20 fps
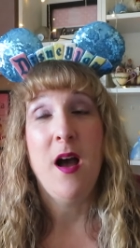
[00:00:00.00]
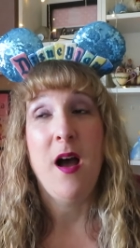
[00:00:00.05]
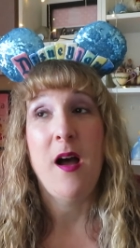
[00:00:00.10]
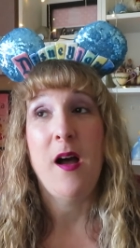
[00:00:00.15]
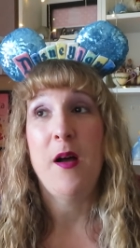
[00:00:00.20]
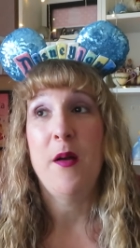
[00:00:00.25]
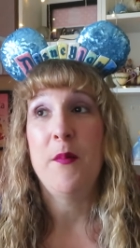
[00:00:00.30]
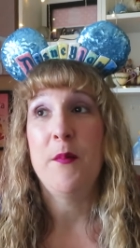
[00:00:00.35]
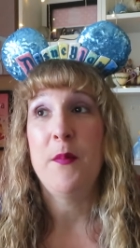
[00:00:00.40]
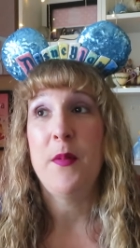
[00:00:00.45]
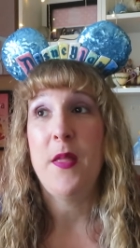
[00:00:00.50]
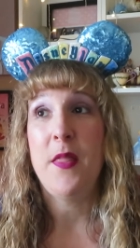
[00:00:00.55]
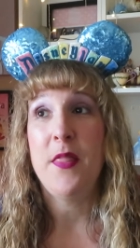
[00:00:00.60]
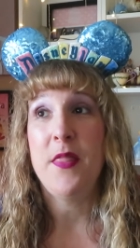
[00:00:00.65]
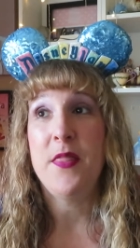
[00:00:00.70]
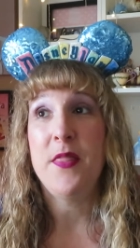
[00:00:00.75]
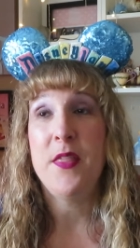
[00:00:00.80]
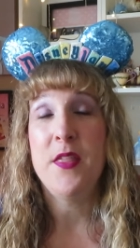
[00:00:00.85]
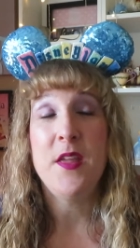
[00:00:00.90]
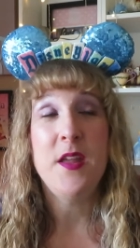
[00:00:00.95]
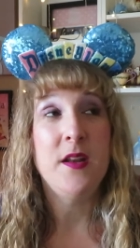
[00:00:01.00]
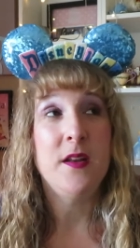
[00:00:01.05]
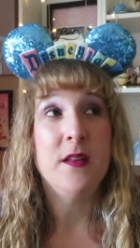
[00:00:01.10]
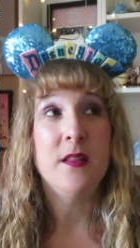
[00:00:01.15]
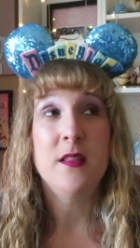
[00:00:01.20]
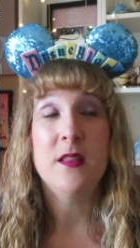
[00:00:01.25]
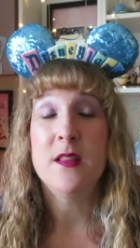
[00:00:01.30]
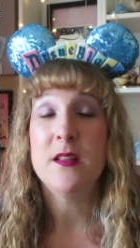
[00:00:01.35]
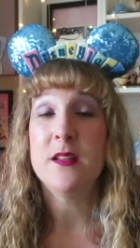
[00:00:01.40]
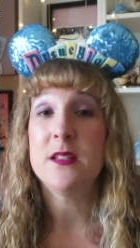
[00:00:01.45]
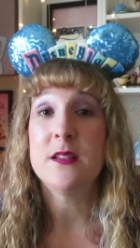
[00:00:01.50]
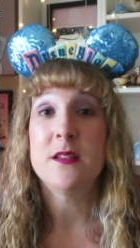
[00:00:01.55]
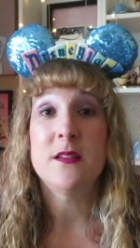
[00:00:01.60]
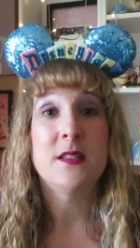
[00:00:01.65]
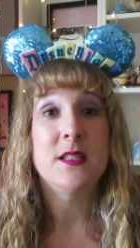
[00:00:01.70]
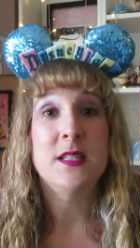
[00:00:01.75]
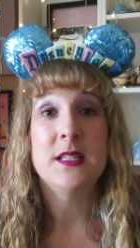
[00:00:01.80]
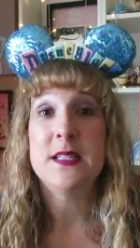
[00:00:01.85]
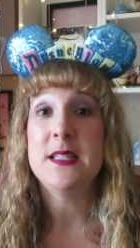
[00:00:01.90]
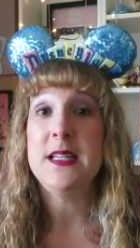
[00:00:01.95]
Um, the, the
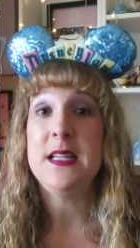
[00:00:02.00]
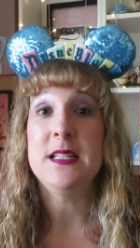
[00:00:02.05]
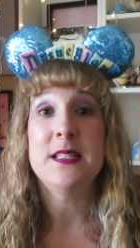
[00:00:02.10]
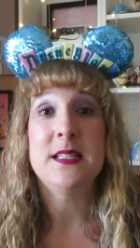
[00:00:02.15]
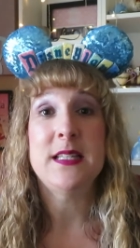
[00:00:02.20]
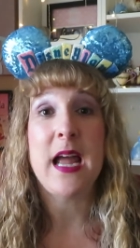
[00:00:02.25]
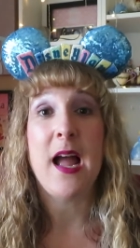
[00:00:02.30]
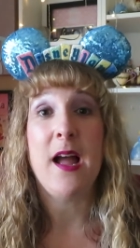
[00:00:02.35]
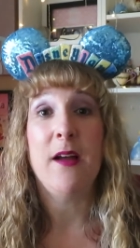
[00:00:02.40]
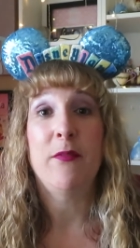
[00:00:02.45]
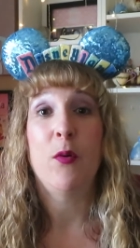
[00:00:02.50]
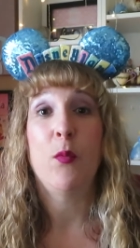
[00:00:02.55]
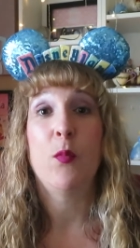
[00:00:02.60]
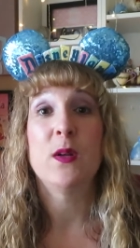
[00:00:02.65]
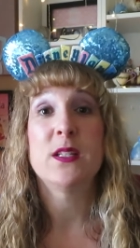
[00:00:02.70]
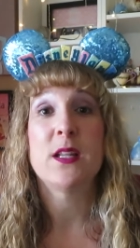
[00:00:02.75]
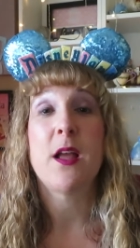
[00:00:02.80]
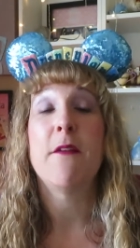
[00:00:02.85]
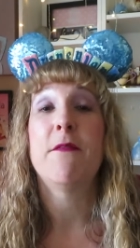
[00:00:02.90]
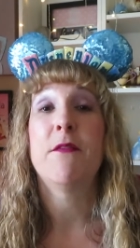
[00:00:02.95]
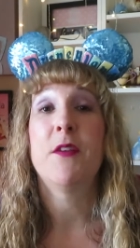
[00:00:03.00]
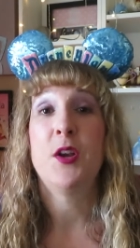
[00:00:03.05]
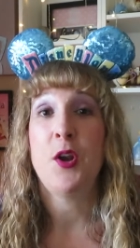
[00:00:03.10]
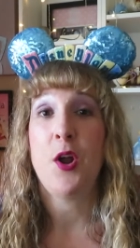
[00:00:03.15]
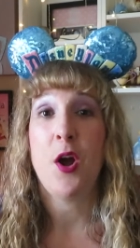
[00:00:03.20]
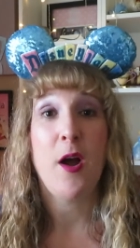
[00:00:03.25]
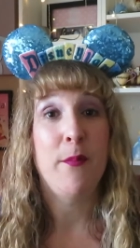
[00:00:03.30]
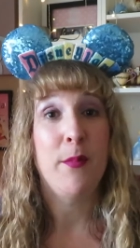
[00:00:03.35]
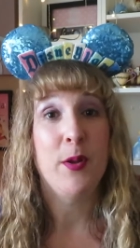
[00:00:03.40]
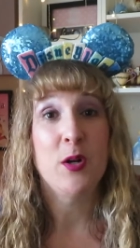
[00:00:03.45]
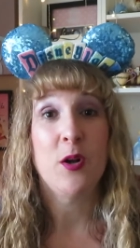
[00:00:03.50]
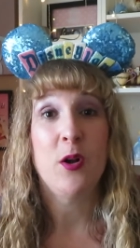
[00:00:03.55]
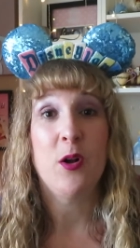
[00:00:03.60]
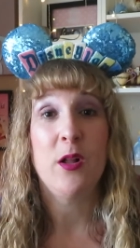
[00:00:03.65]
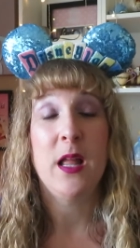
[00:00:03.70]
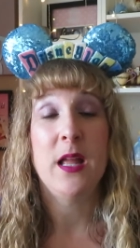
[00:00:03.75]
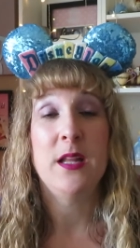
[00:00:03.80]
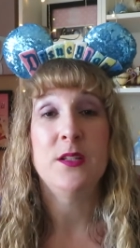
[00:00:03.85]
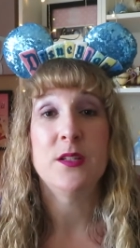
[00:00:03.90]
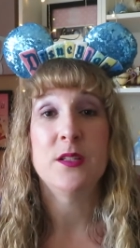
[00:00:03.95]
Disney staff was
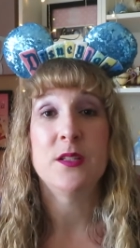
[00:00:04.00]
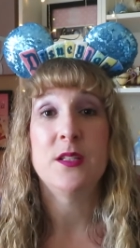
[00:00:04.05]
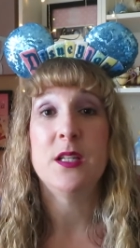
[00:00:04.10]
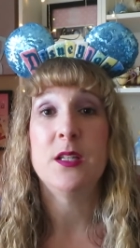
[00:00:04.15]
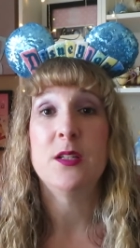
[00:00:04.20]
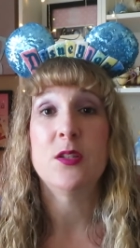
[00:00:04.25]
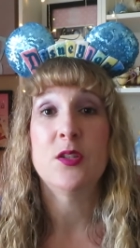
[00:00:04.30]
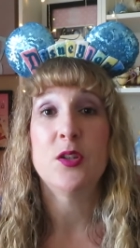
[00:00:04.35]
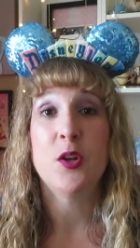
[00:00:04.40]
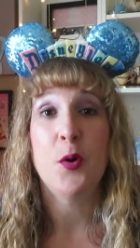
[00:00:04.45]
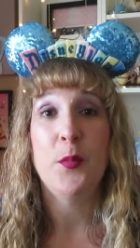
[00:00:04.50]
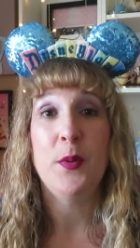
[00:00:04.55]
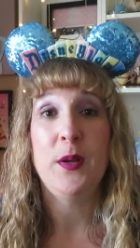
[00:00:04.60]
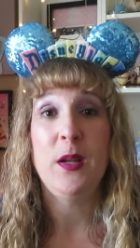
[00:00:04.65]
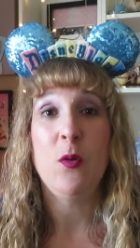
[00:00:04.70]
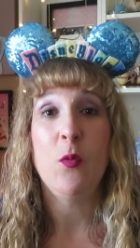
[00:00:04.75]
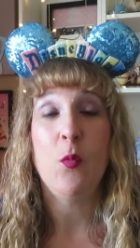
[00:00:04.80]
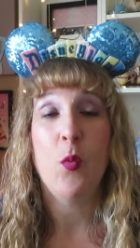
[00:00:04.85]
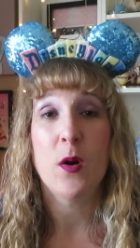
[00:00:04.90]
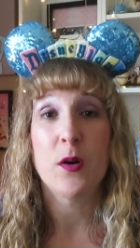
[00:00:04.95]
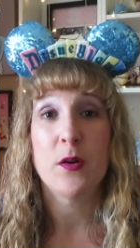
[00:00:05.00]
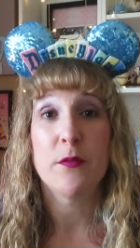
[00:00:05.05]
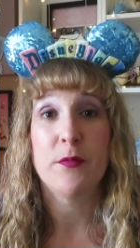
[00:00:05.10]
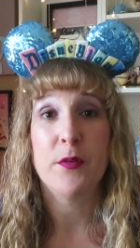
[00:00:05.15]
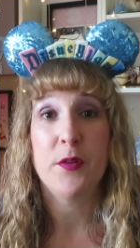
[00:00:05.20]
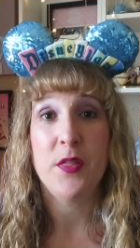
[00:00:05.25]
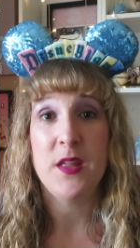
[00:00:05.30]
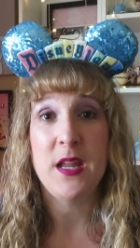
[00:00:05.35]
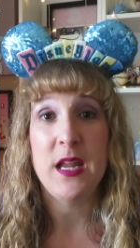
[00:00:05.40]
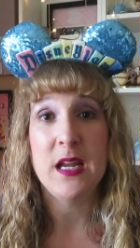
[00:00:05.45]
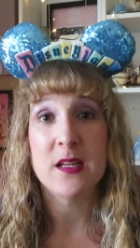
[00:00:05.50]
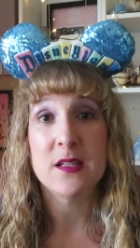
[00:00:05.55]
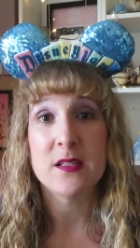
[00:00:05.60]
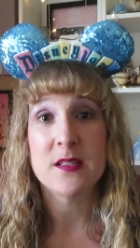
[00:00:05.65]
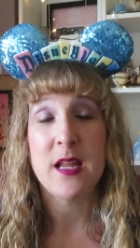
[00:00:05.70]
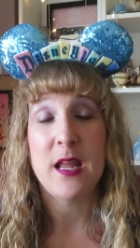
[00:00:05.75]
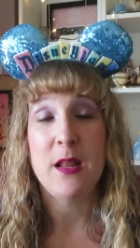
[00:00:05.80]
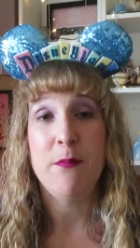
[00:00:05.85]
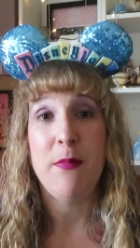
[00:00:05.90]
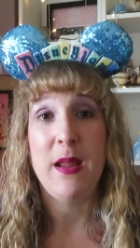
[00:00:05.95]
phenomenal and just did so many wonderful
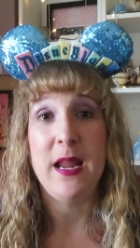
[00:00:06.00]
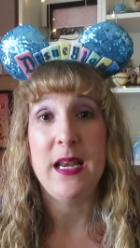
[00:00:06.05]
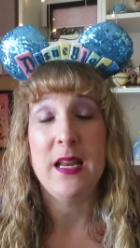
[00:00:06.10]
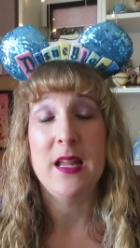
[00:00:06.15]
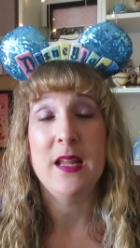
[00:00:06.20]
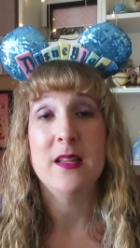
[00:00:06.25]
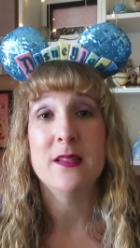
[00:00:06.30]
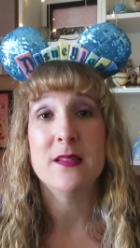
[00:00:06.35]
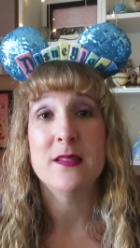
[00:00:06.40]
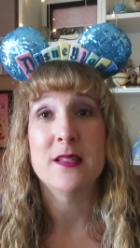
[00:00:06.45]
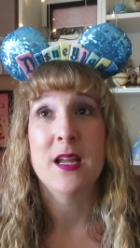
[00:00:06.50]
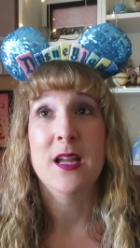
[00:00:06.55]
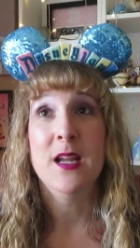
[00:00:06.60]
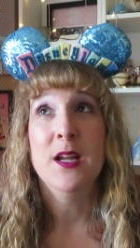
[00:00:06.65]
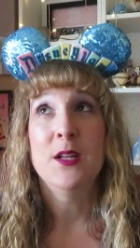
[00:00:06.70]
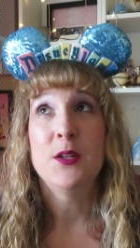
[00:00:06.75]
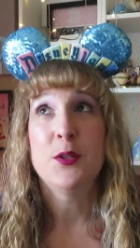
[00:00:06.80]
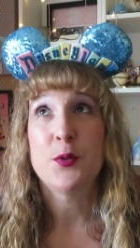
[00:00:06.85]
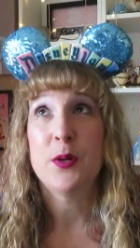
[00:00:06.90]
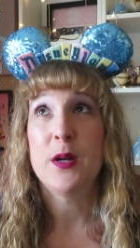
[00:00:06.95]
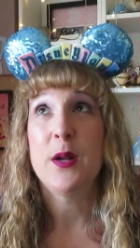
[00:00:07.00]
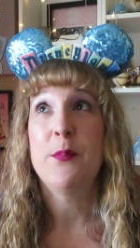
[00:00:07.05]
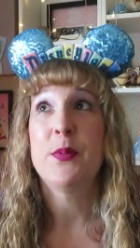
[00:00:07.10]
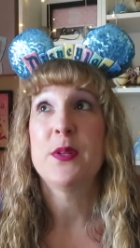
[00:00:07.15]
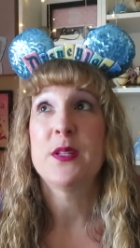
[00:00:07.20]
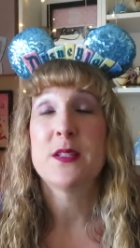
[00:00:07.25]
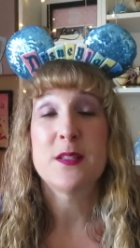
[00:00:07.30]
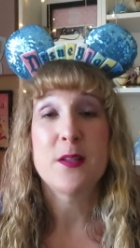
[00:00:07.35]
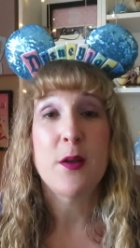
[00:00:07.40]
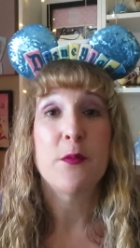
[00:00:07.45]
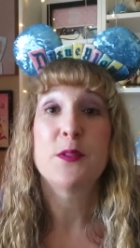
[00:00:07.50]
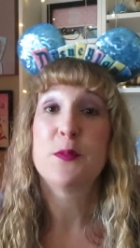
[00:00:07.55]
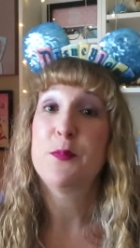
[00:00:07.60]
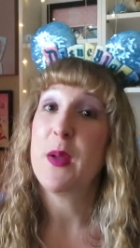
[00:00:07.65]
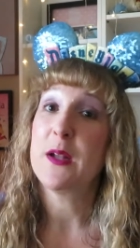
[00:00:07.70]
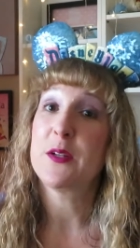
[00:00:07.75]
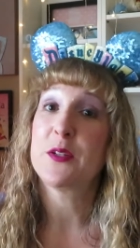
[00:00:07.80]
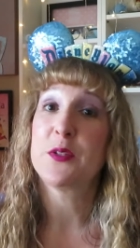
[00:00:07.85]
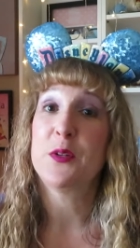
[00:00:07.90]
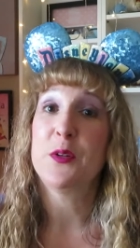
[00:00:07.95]
things and made his trip so
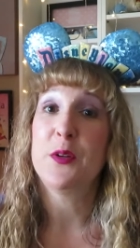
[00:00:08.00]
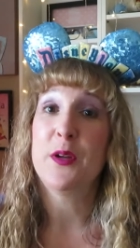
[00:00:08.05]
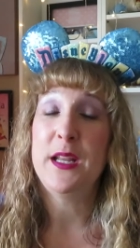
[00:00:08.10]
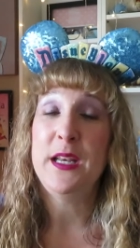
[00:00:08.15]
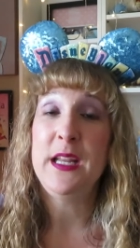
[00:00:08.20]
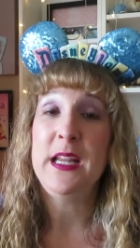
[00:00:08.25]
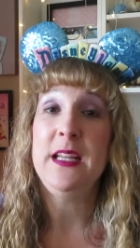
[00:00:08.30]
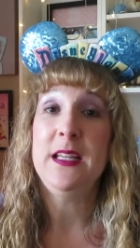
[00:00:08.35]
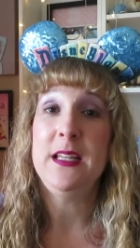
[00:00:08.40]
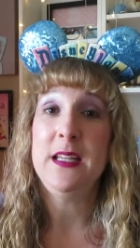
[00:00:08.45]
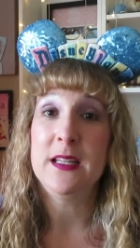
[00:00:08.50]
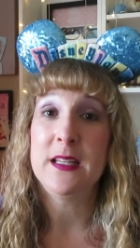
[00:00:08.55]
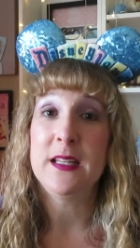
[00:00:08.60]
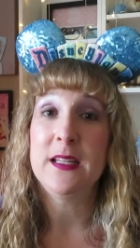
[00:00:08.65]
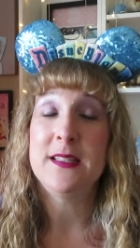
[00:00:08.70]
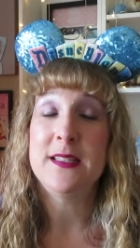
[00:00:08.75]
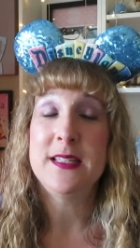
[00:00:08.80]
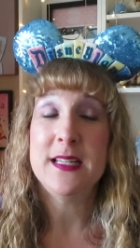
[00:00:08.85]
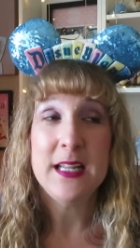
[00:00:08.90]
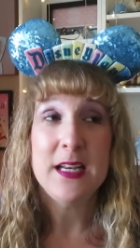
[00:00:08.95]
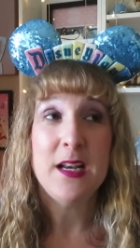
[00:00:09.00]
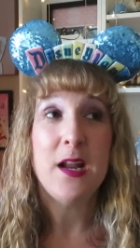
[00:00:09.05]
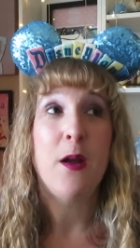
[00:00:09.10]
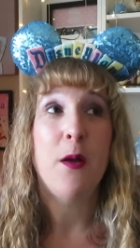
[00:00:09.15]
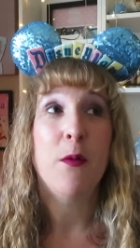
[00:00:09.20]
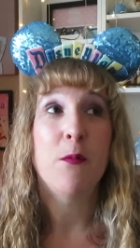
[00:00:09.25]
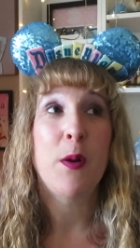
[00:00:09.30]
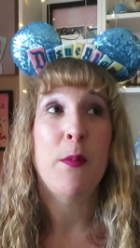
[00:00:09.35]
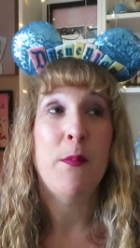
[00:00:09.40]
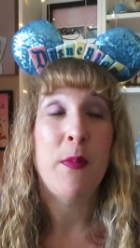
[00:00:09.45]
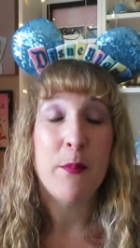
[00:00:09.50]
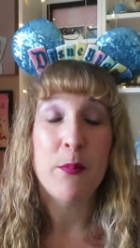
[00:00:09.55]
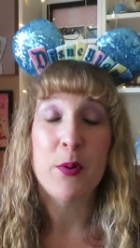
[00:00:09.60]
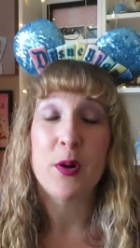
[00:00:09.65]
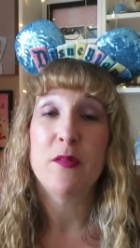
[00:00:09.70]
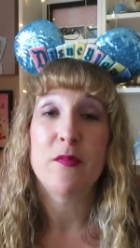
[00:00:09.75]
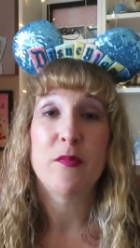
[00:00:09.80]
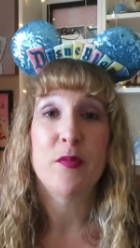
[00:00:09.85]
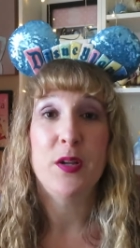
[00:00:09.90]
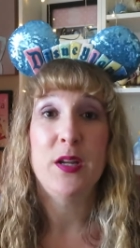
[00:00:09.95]
special. And he did
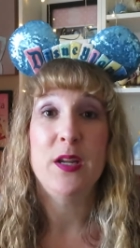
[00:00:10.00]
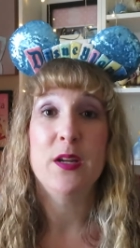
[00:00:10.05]
remember it for